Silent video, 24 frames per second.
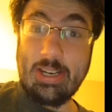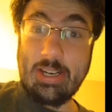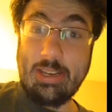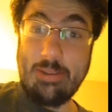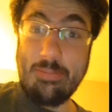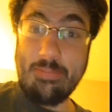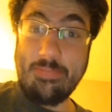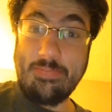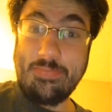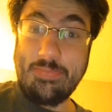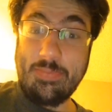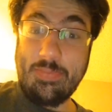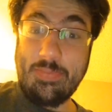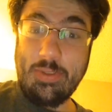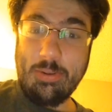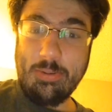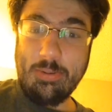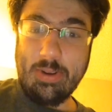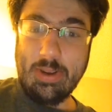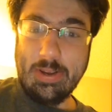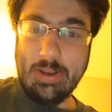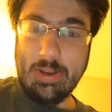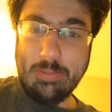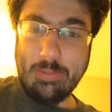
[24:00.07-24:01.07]
keep
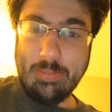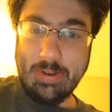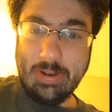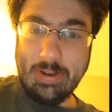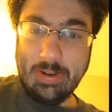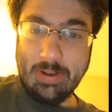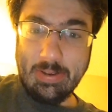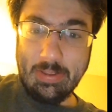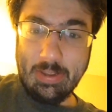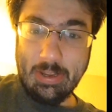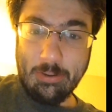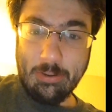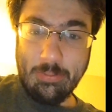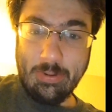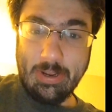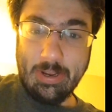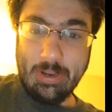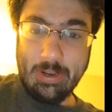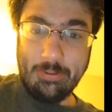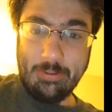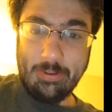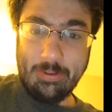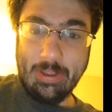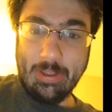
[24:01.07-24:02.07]
an eye on that. We
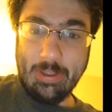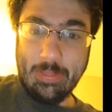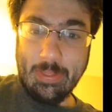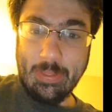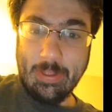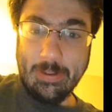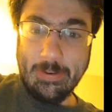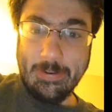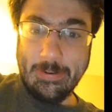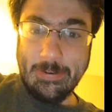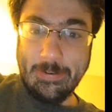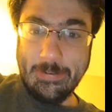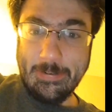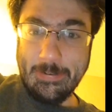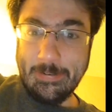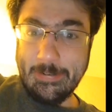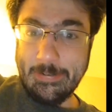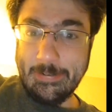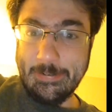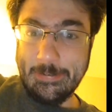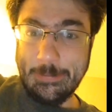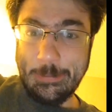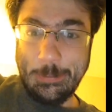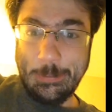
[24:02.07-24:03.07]
gotta get that
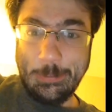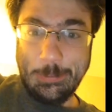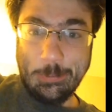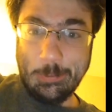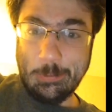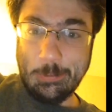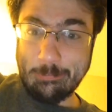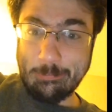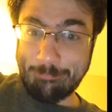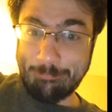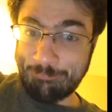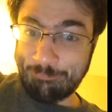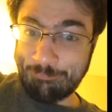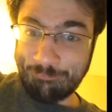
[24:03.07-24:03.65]
under control.